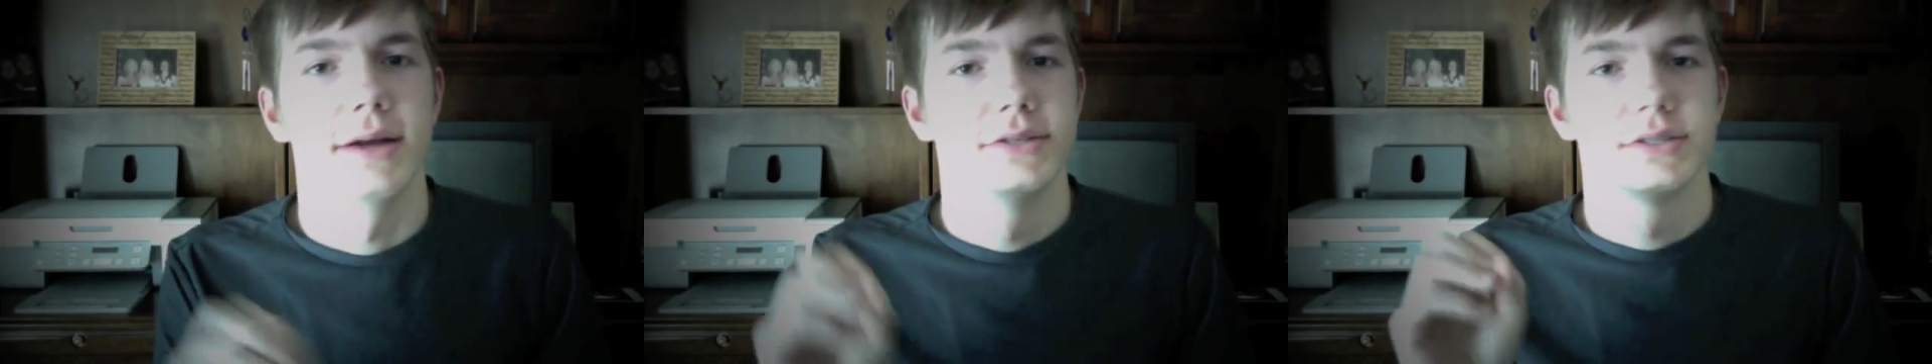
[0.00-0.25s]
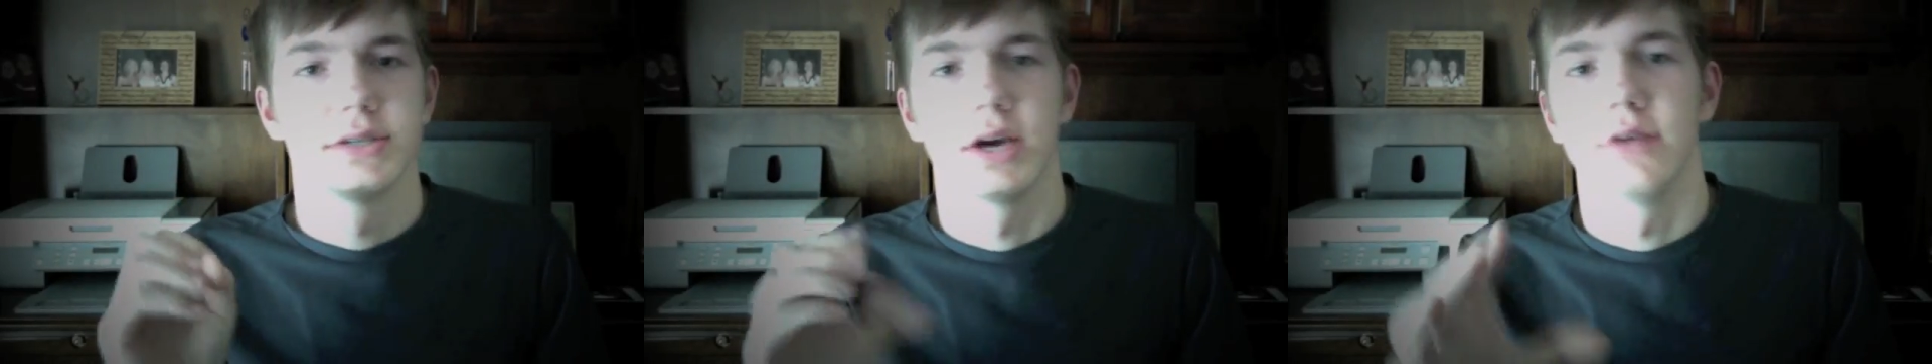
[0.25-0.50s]
or
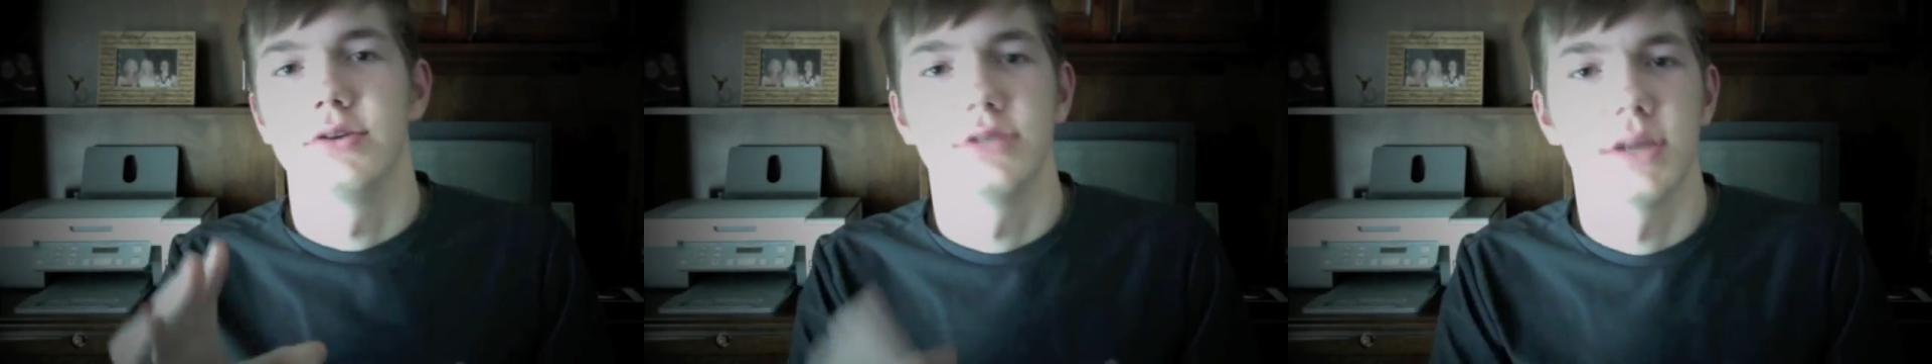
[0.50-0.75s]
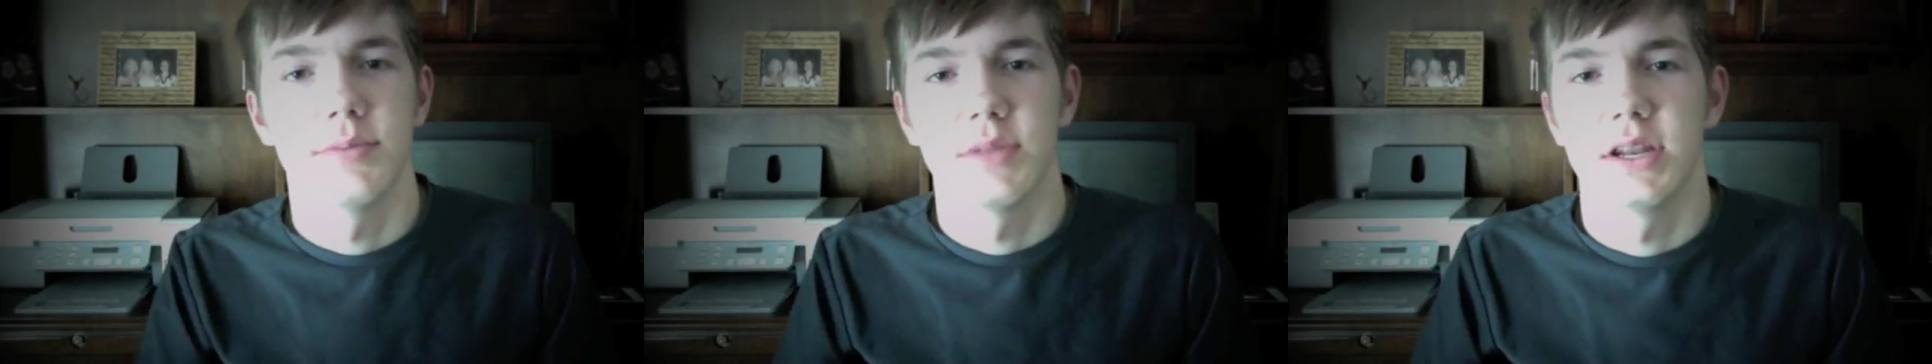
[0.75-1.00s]
just go do
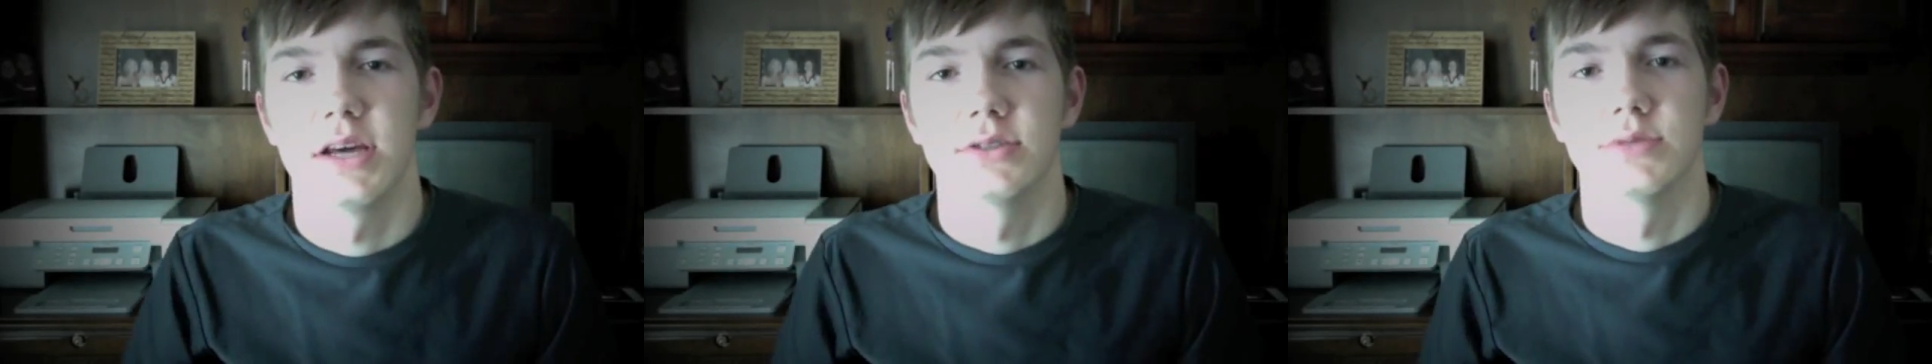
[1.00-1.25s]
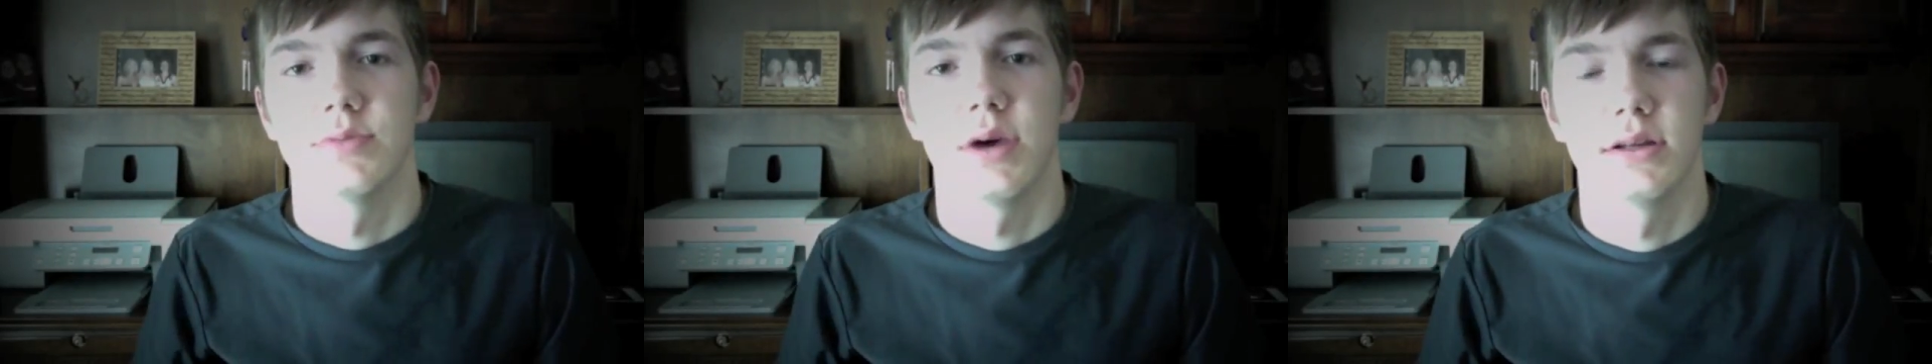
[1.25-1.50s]
something
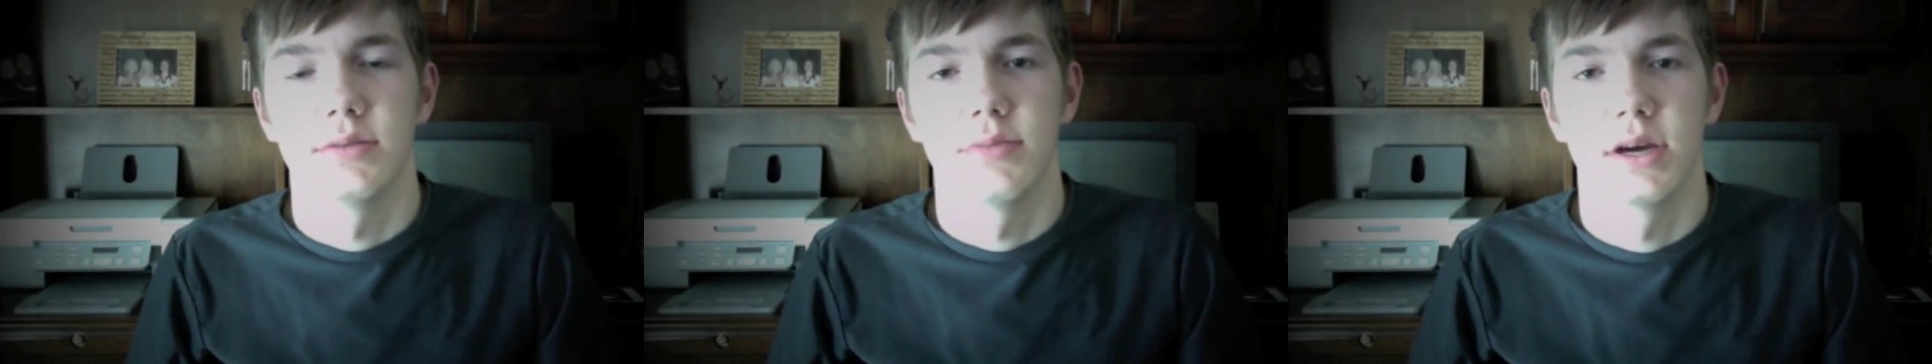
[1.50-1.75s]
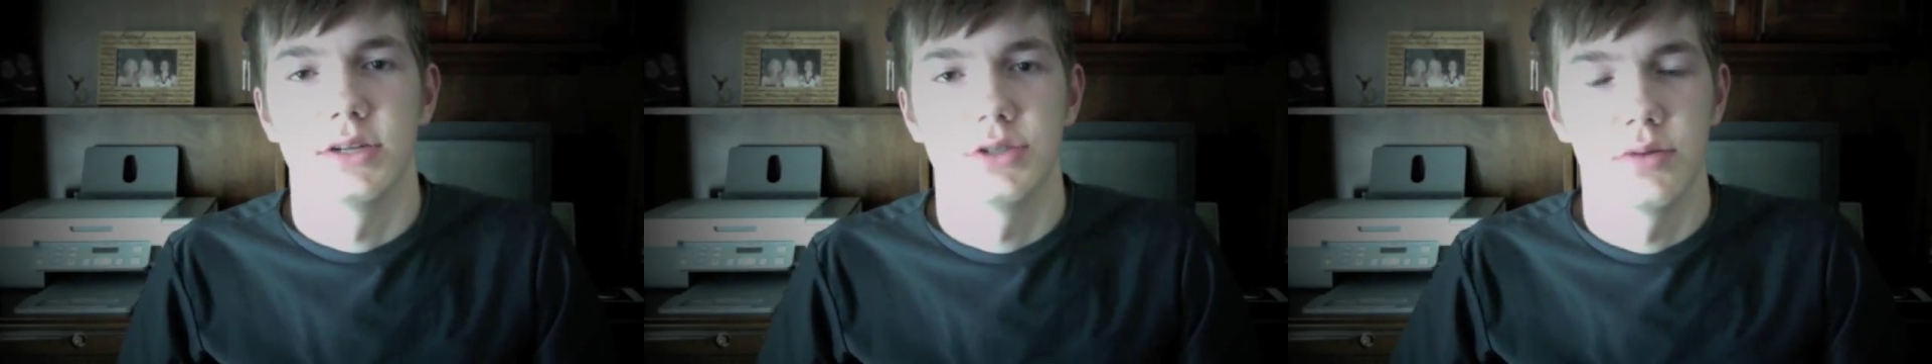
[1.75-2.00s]
else.
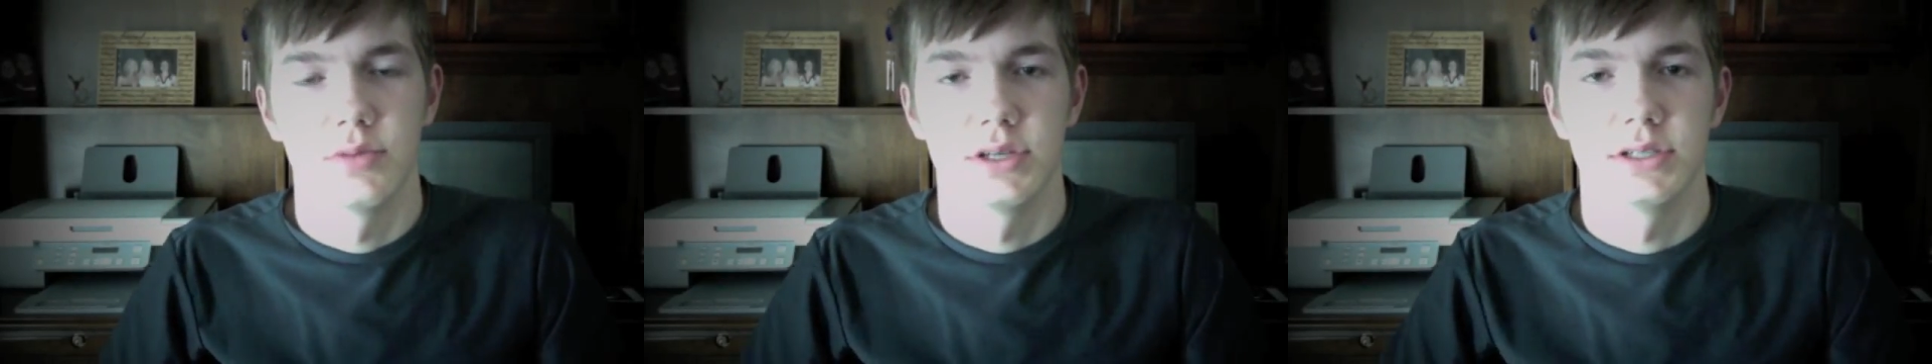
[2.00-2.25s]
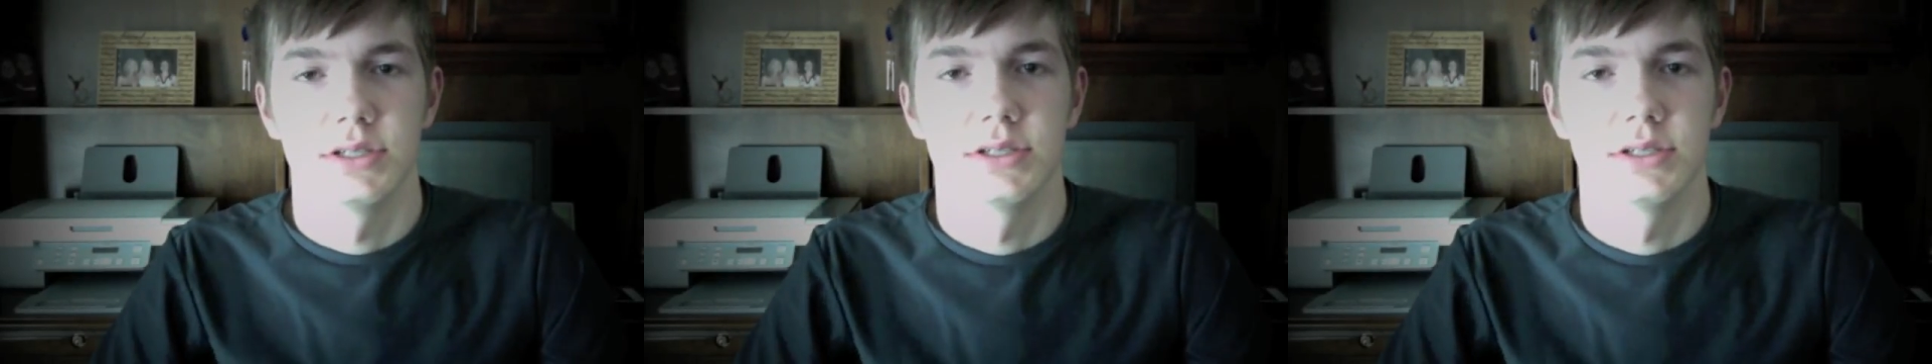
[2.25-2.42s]
My draw business,